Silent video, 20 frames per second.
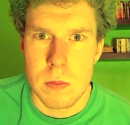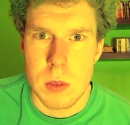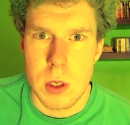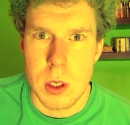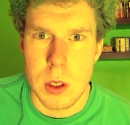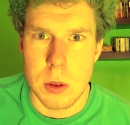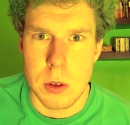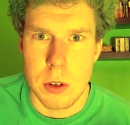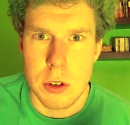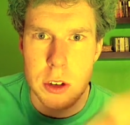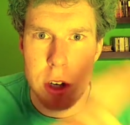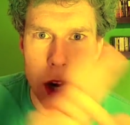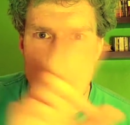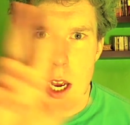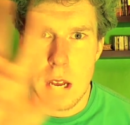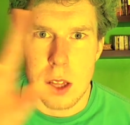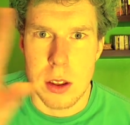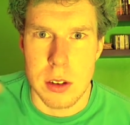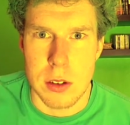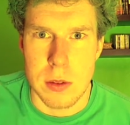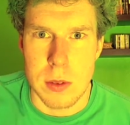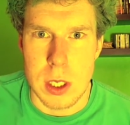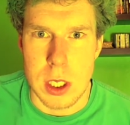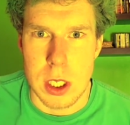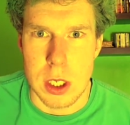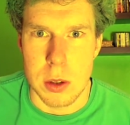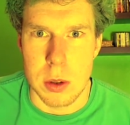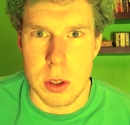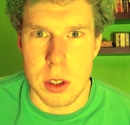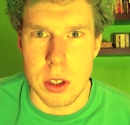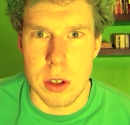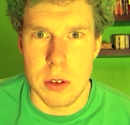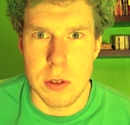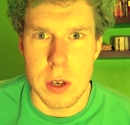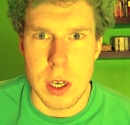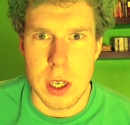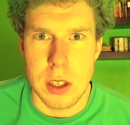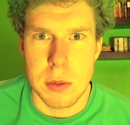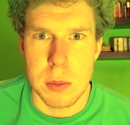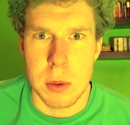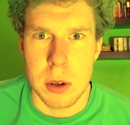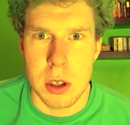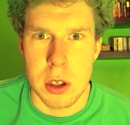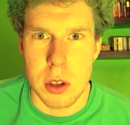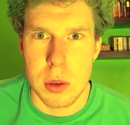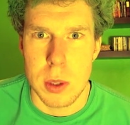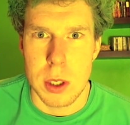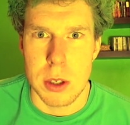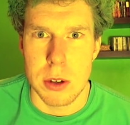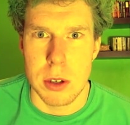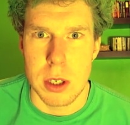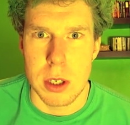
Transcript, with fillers: You'll share this video on your Facebook and Twitter